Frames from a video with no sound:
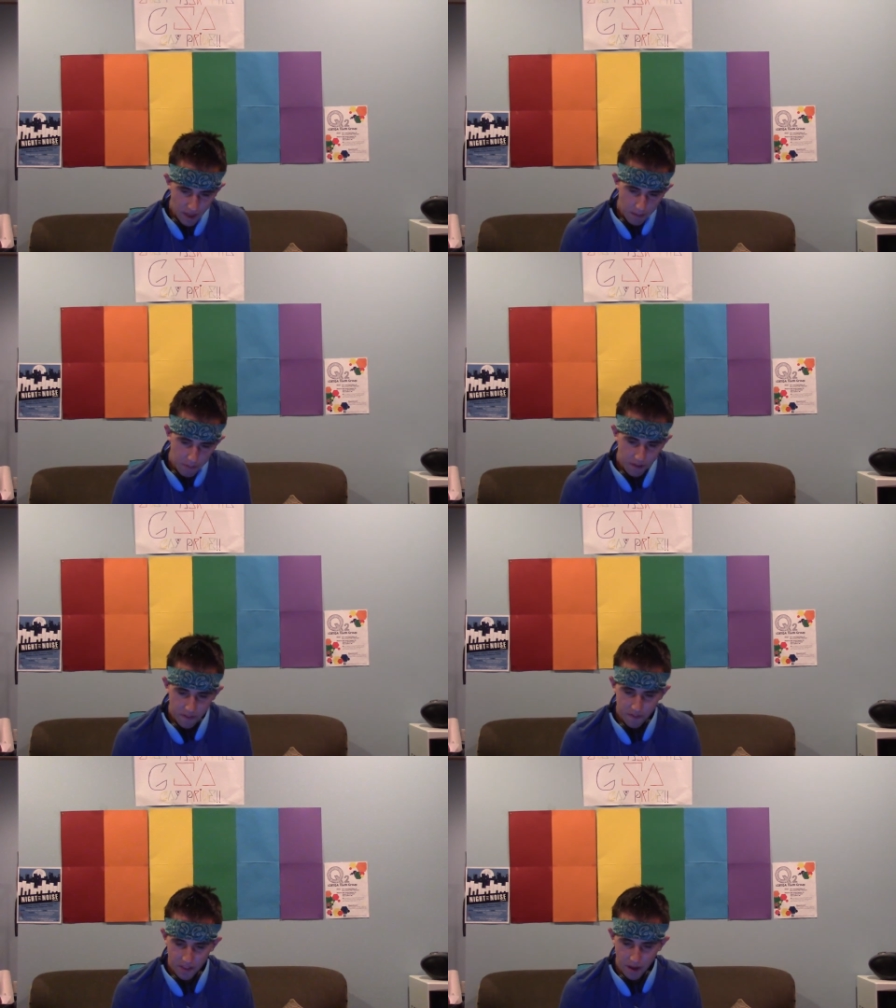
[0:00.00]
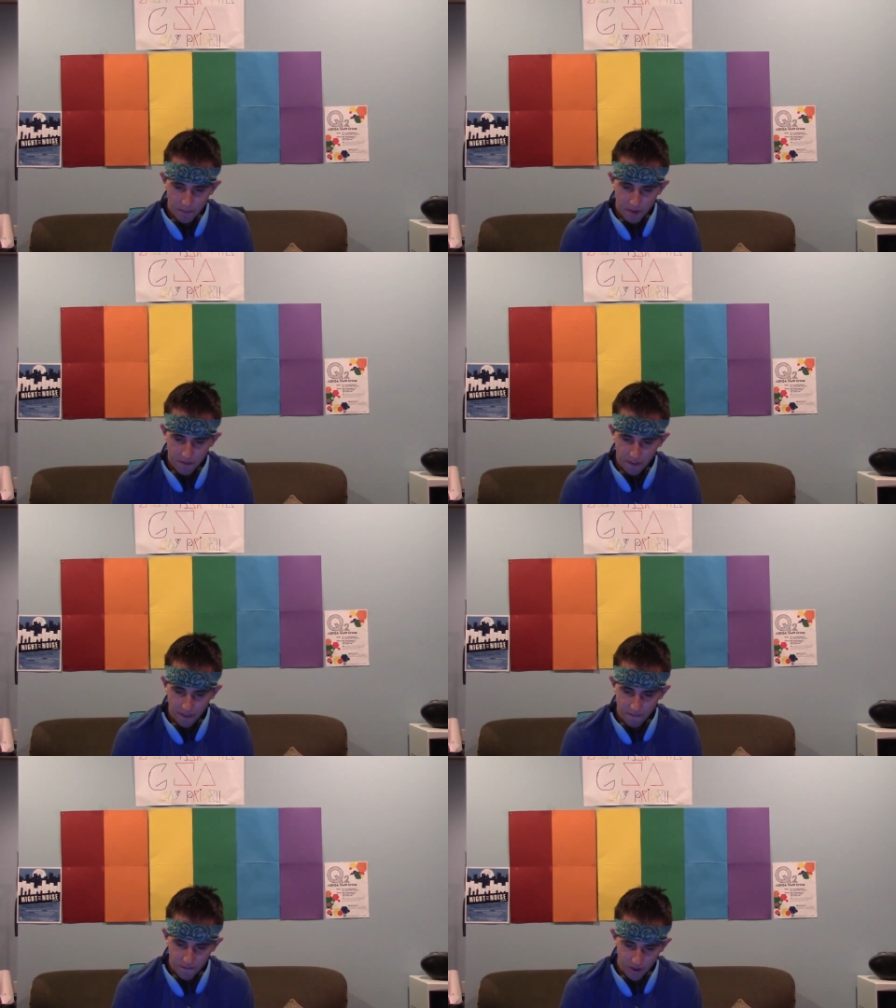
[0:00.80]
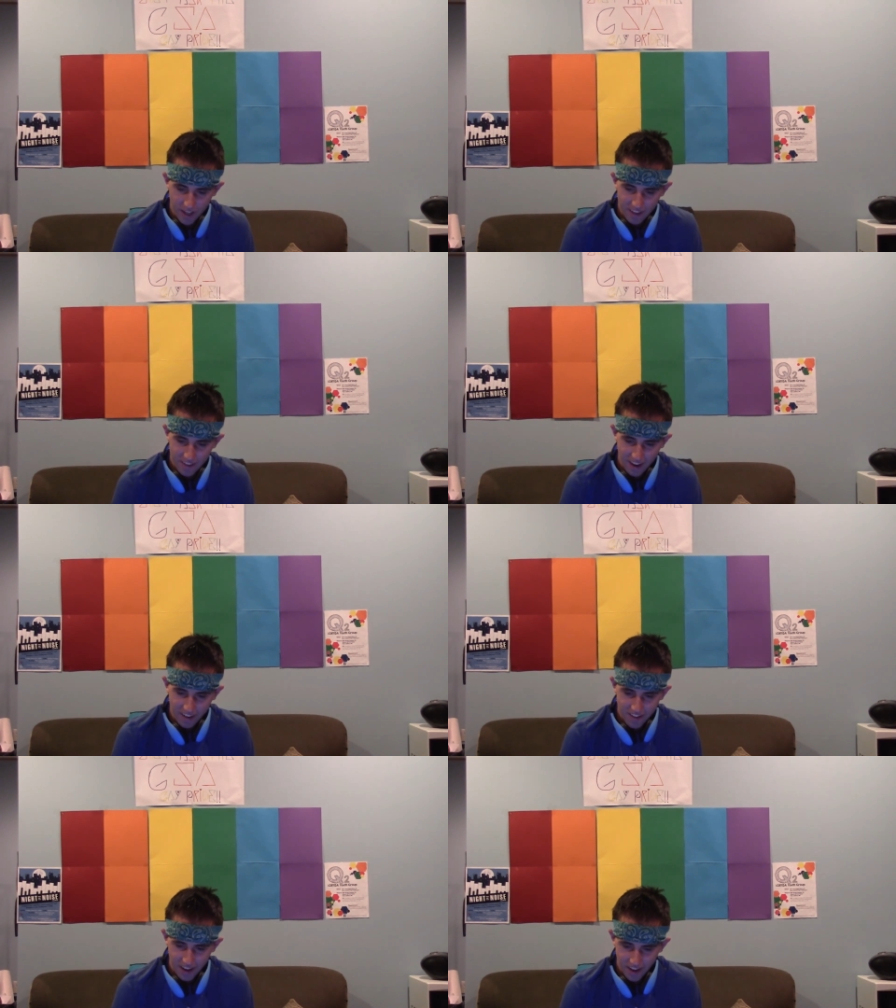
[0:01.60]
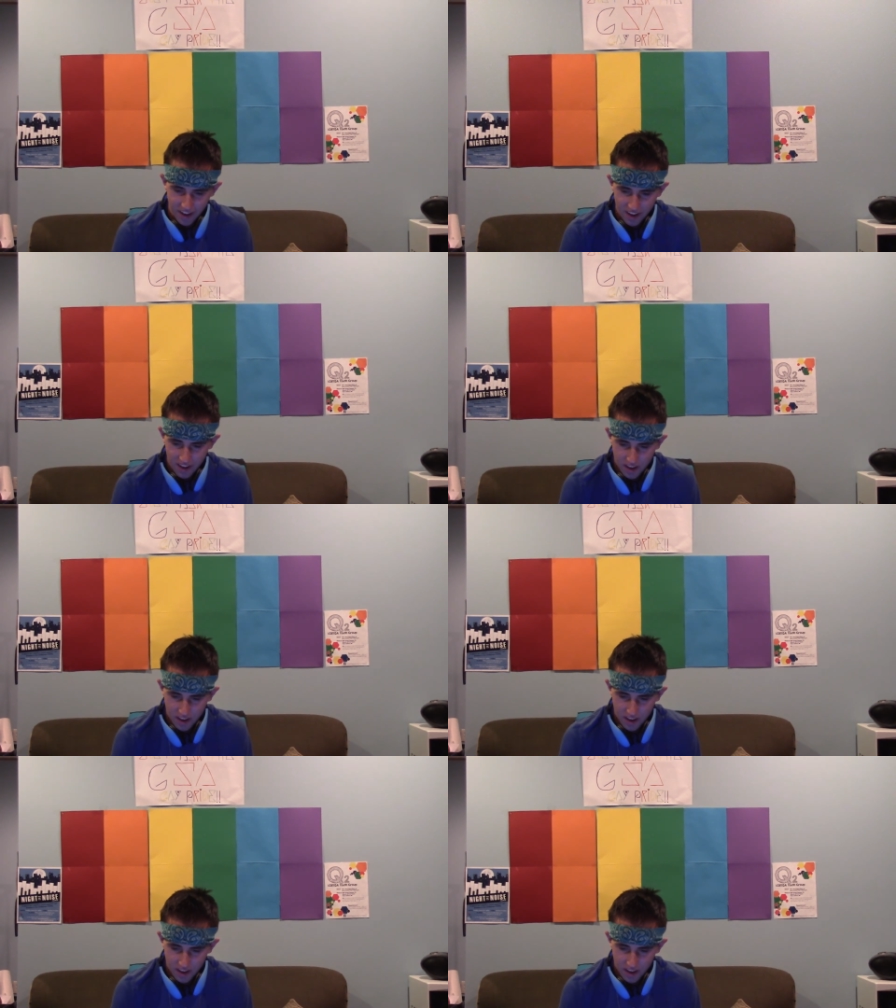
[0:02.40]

That'd be, that'd be fan-frickin-tastic.